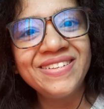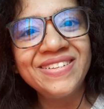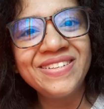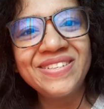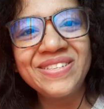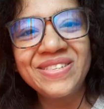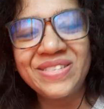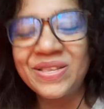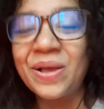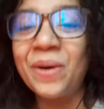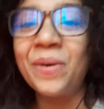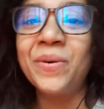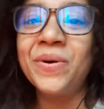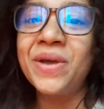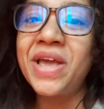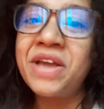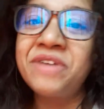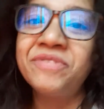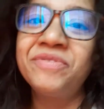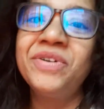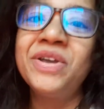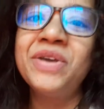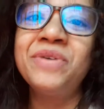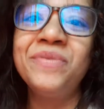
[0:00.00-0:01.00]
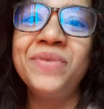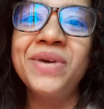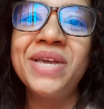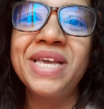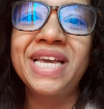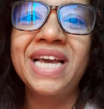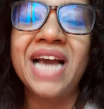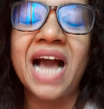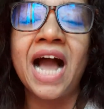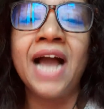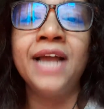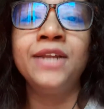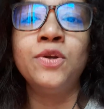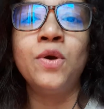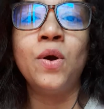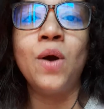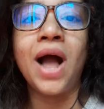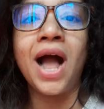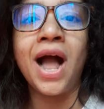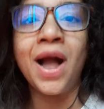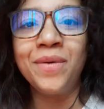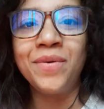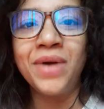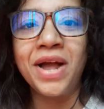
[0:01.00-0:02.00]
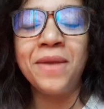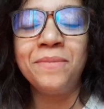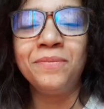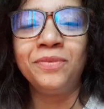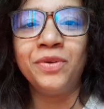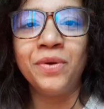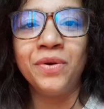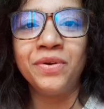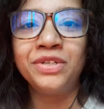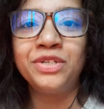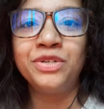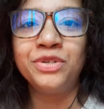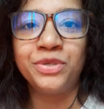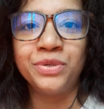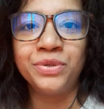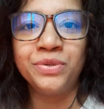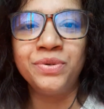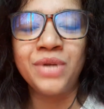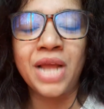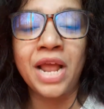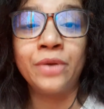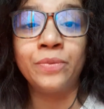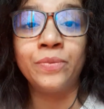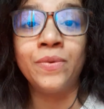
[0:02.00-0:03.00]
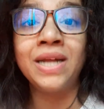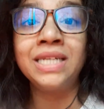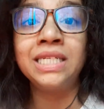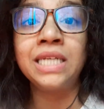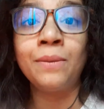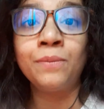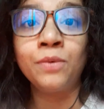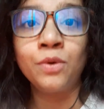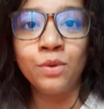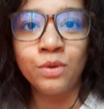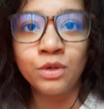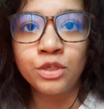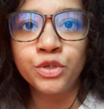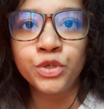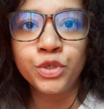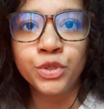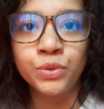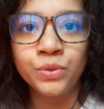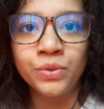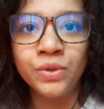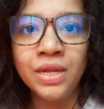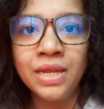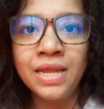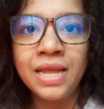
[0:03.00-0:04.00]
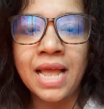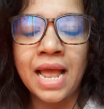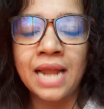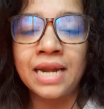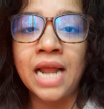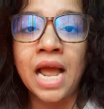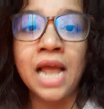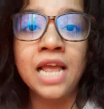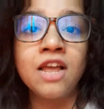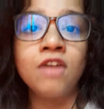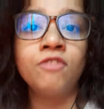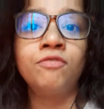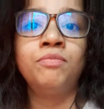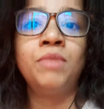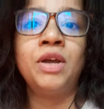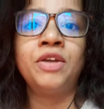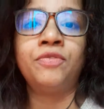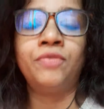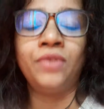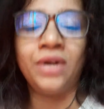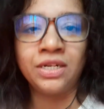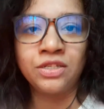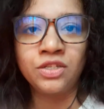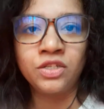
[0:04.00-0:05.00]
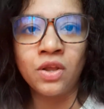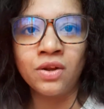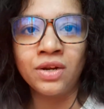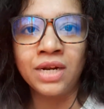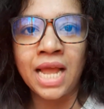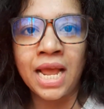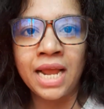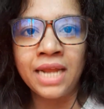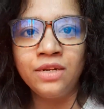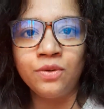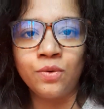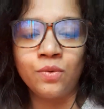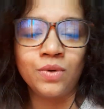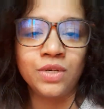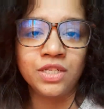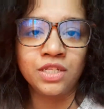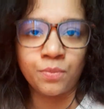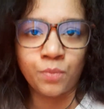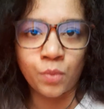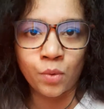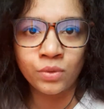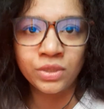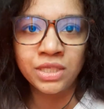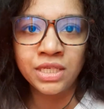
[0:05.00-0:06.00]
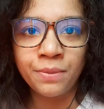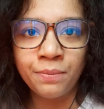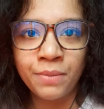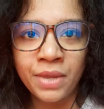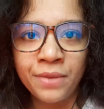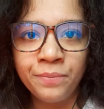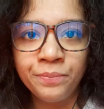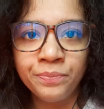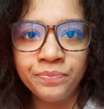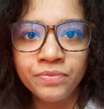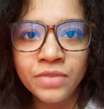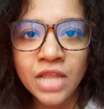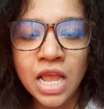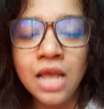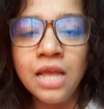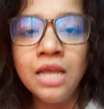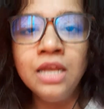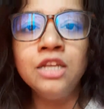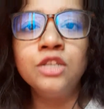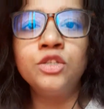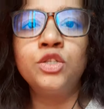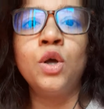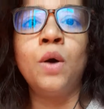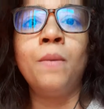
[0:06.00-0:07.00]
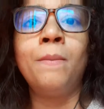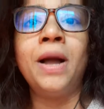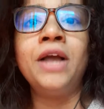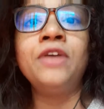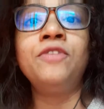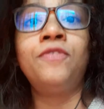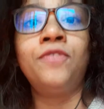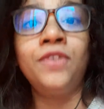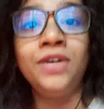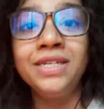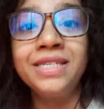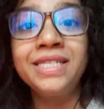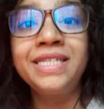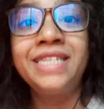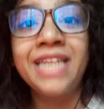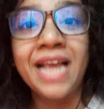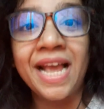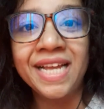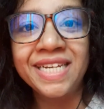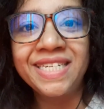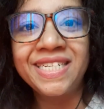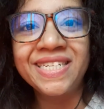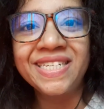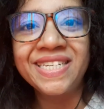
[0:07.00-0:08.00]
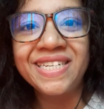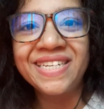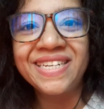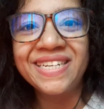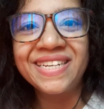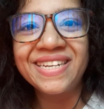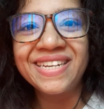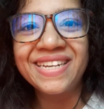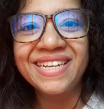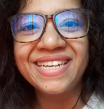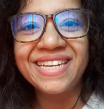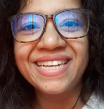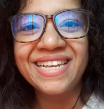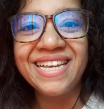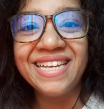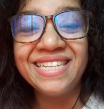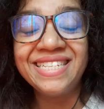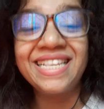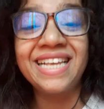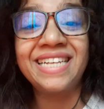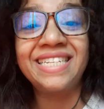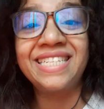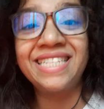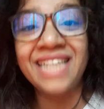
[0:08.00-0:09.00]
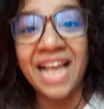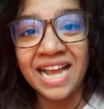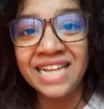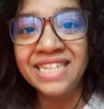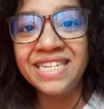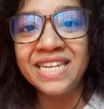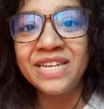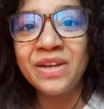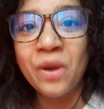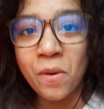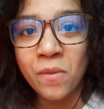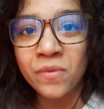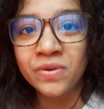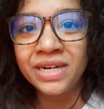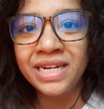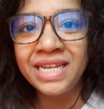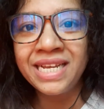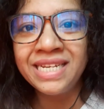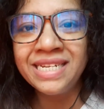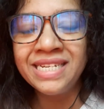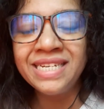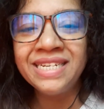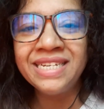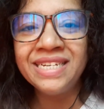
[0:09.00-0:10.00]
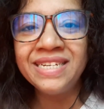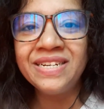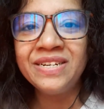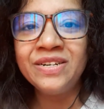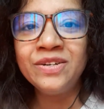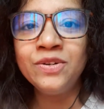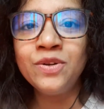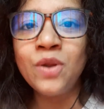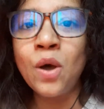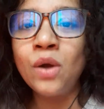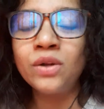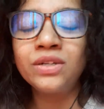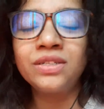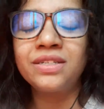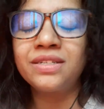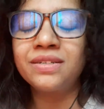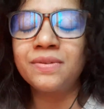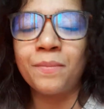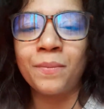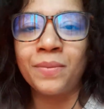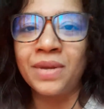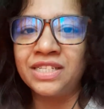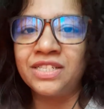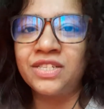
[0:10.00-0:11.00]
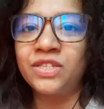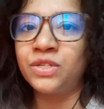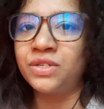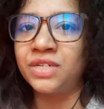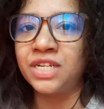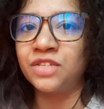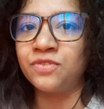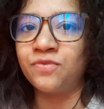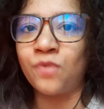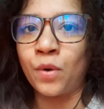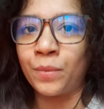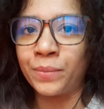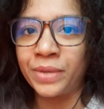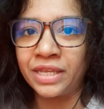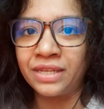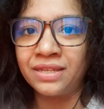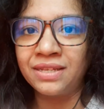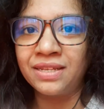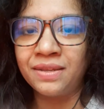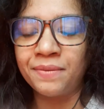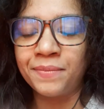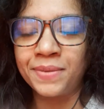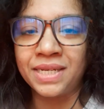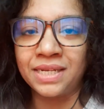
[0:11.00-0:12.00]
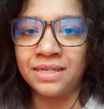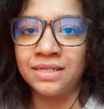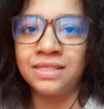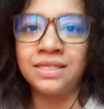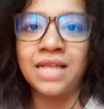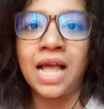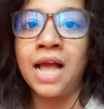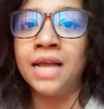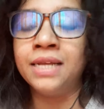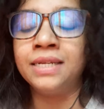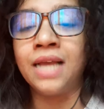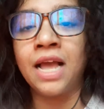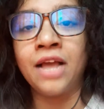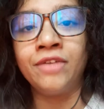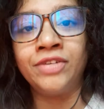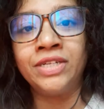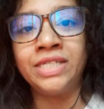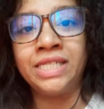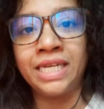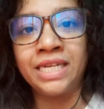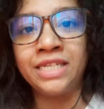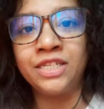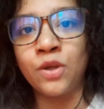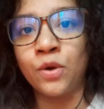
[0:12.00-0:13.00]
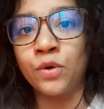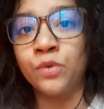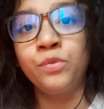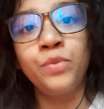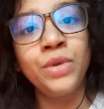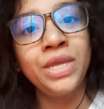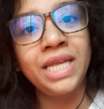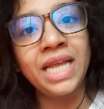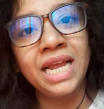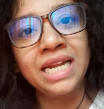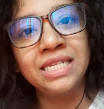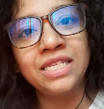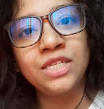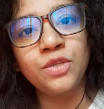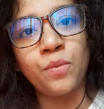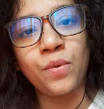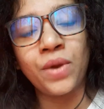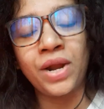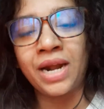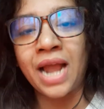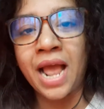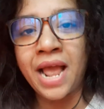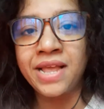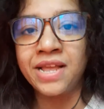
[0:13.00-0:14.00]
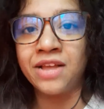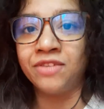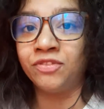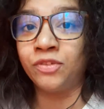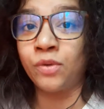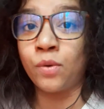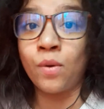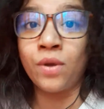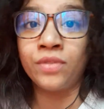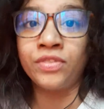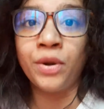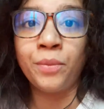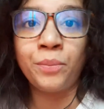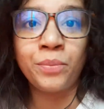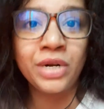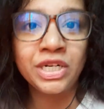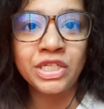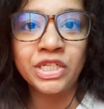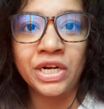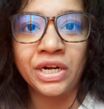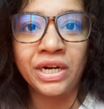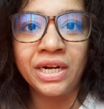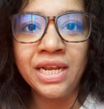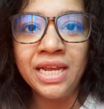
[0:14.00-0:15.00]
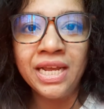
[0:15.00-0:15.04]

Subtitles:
So every week I know how I'm going to do and what I'm going to do. And I have my friends online who are supporting me. So my first date is exciting only, not much stress for me because I have a date on weekends where I have no other pressure.